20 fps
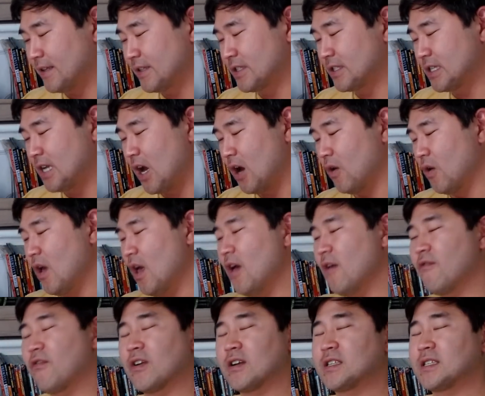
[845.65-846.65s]
So
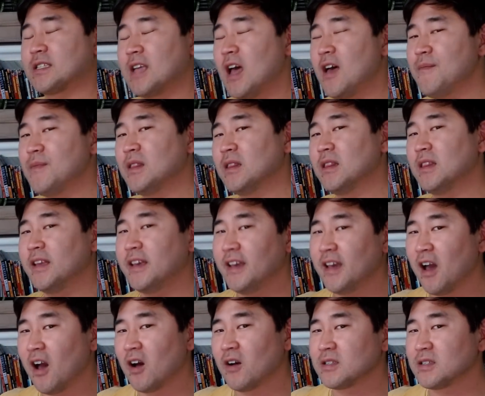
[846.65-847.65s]
for some
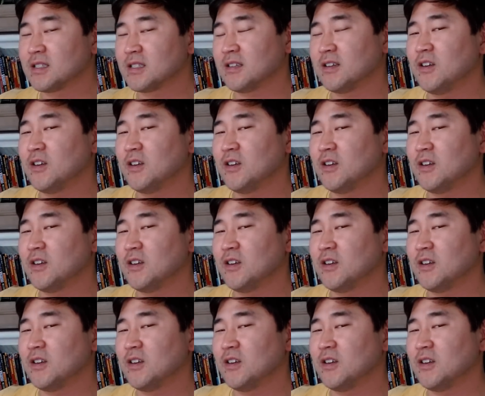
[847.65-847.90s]
Leos,